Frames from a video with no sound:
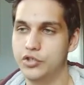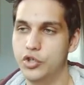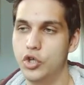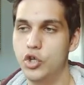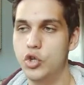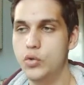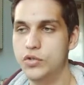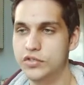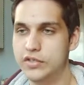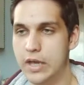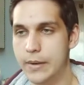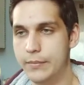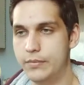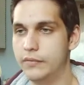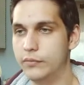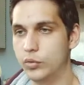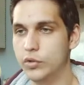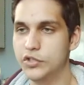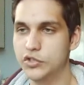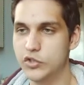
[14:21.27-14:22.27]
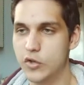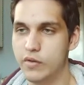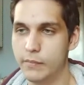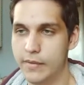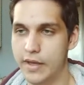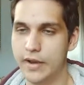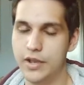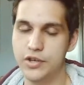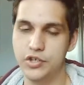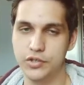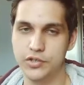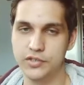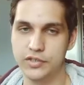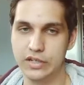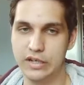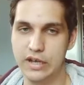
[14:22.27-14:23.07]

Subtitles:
2 separate voiceover managers,